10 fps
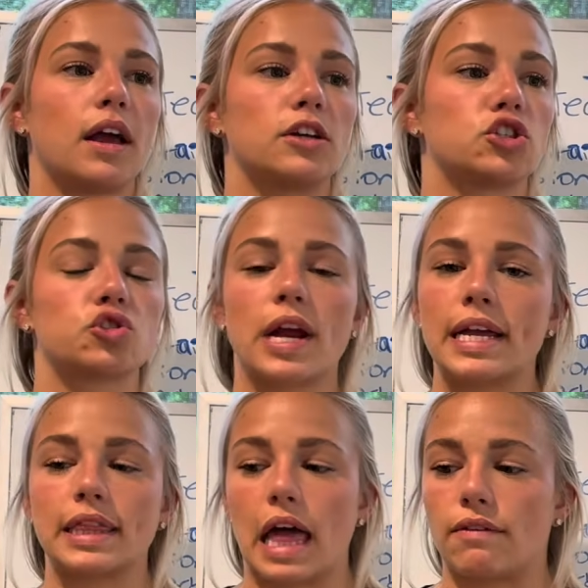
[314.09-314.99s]
straight
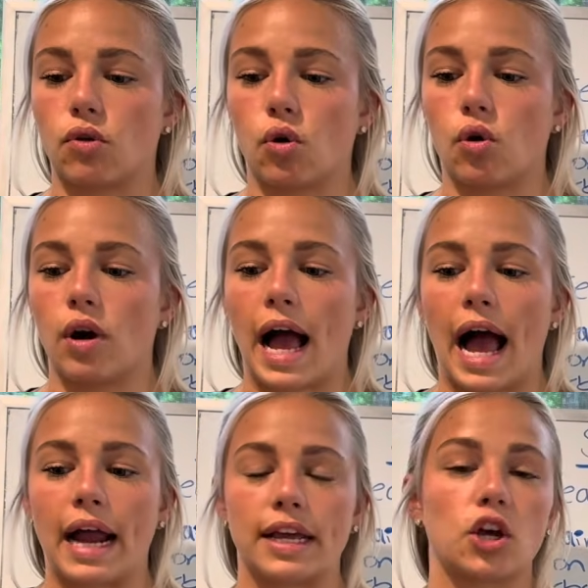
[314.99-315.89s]
and level
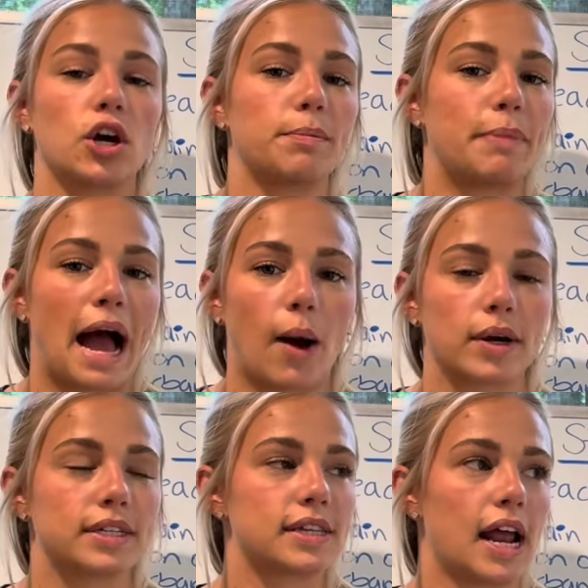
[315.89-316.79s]
at a good
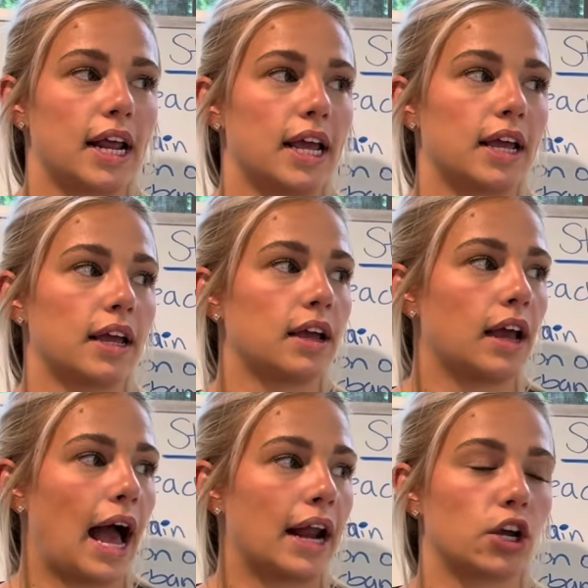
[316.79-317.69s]
power setting,
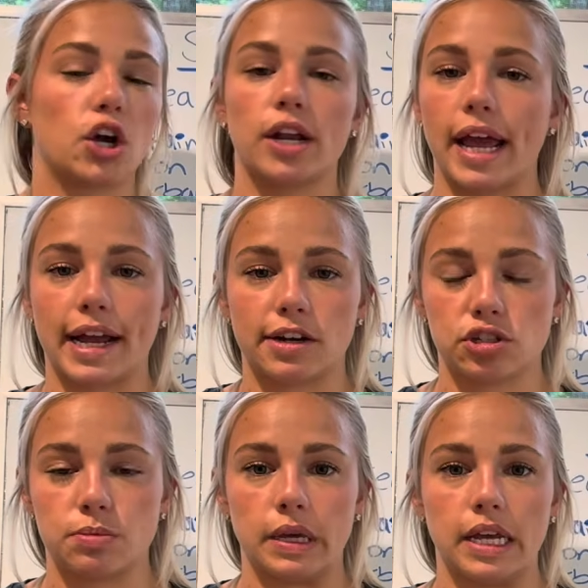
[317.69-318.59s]
at a good
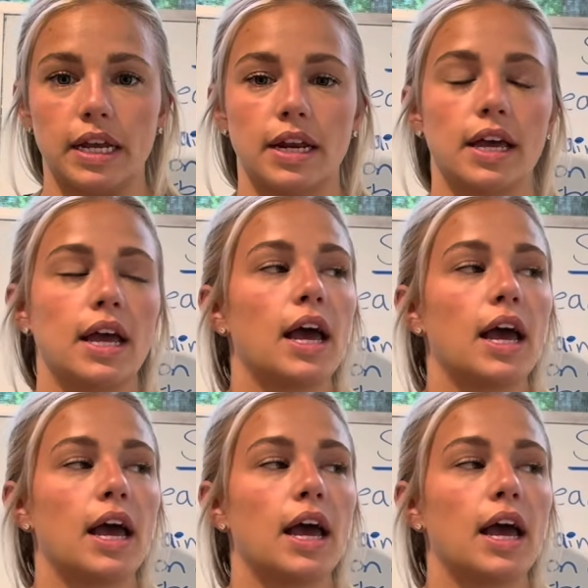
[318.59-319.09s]
airspeed,